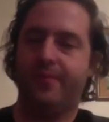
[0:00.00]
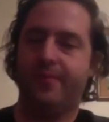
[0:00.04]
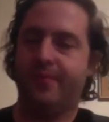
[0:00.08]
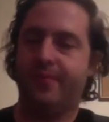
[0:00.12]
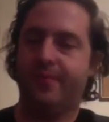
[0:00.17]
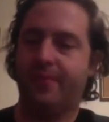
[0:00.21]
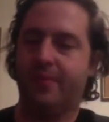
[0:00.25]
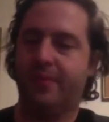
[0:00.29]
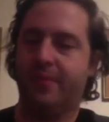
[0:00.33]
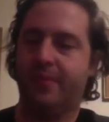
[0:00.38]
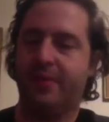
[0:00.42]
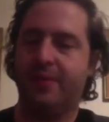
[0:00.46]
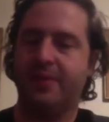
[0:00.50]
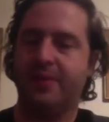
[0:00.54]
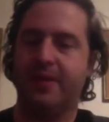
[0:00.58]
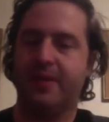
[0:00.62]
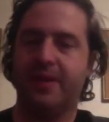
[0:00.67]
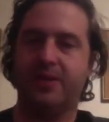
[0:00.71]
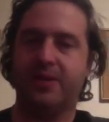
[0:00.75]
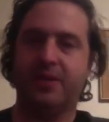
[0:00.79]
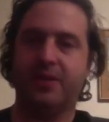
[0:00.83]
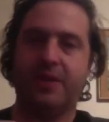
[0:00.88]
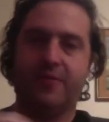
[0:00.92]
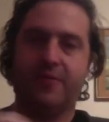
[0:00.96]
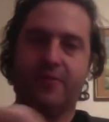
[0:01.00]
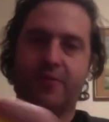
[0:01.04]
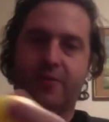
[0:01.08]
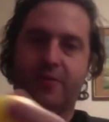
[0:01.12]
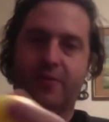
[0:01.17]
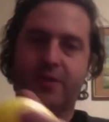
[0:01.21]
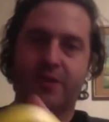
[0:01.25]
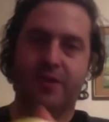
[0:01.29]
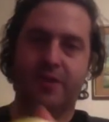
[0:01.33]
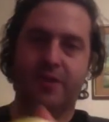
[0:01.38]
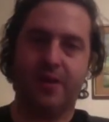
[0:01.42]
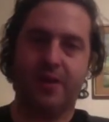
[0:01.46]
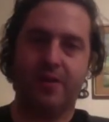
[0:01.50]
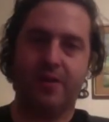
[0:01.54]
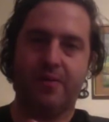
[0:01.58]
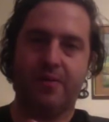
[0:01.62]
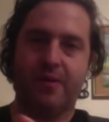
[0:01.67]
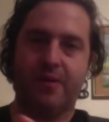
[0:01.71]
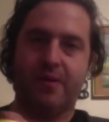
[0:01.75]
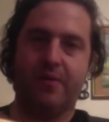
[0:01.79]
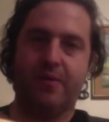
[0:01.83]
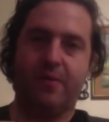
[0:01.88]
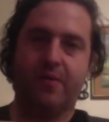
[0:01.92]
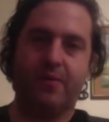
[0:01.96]
This is actually a fruit container
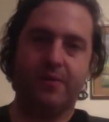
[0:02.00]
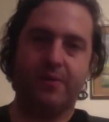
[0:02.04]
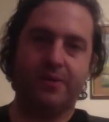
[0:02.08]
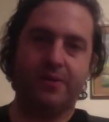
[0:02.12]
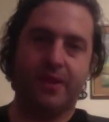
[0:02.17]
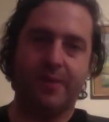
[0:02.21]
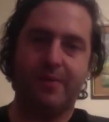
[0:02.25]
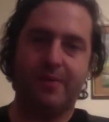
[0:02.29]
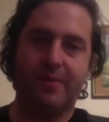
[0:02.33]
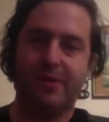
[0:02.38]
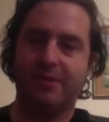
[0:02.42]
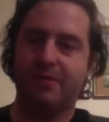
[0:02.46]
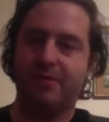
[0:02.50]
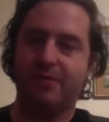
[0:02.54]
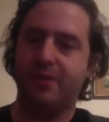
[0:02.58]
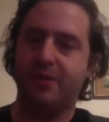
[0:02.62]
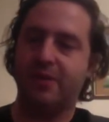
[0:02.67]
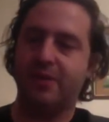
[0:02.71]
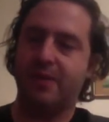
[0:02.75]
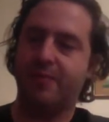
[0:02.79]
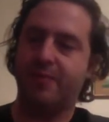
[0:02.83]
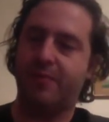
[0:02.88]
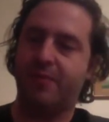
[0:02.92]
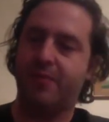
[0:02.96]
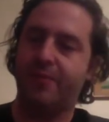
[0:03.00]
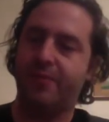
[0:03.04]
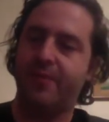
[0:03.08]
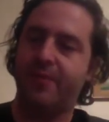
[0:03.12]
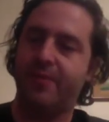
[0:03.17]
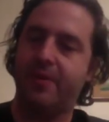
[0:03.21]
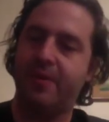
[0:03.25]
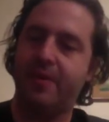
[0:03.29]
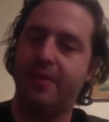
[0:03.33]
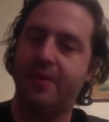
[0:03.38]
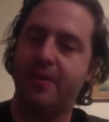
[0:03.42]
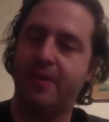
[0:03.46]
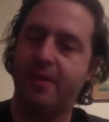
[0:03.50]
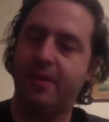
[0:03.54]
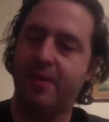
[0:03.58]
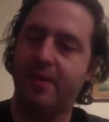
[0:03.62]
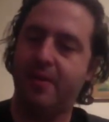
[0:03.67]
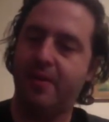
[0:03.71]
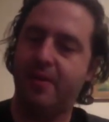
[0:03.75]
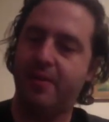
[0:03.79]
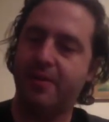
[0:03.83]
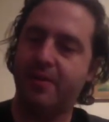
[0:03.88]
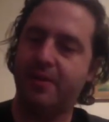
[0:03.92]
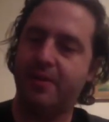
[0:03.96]
that holds lemons, for example.
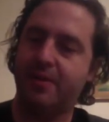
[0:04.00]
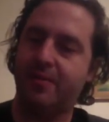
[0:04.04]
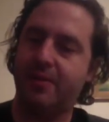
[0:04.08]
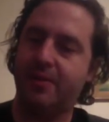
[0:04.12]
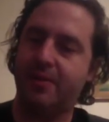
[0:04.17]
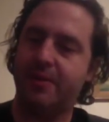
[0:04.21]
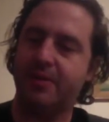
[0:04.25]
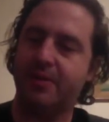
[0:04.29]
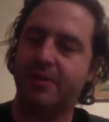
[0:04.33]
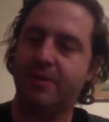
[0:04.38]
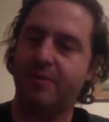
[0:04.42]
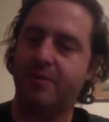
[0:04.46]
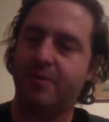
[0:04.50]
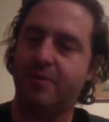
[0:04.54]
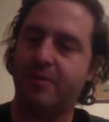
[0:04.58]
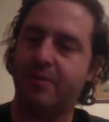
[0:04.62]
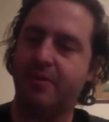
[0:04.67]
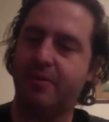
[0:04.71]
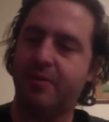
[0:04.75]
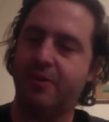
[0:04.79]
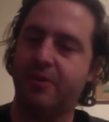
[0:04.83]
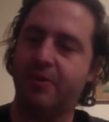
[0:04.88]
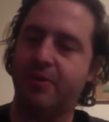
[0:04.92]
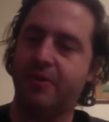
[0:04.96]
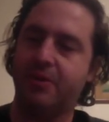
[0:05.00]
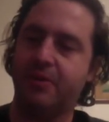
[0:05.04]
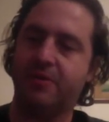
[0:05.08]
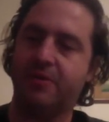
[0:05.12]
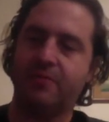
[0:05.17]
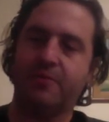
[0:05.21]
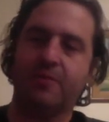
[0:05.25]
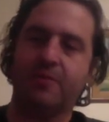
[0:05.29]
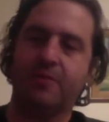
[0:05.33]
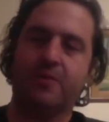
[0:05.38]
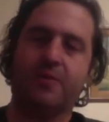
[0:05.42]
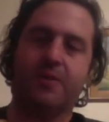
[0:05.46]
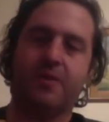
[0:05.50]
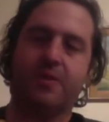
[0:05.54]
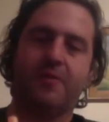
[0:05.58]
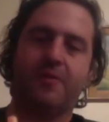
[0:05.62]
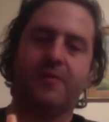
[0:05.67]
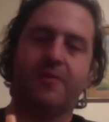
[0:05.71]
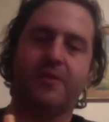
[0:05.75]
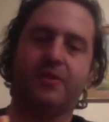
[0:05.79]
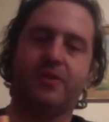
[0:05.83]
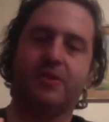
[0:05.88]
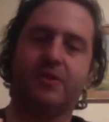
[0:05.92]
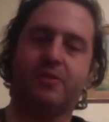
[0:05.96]
It's something similar, which is for
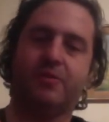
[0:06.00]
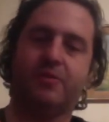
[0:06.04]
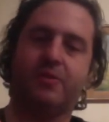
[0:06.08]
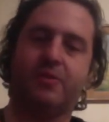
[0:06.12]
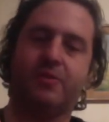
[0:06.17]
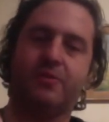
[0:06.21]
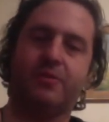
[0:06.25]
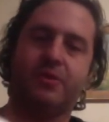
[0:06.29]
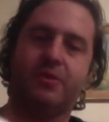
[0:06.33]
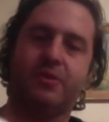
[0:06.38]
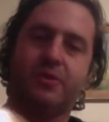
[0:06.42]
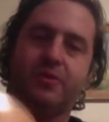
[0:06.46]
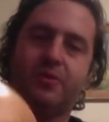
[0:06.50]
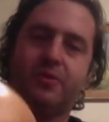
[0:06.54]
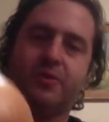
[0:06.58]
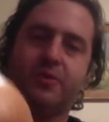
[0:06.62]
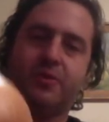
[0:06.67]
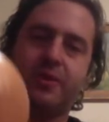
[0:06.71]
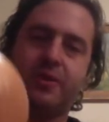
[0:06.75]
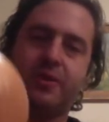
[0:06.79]
vegetables, which is holding an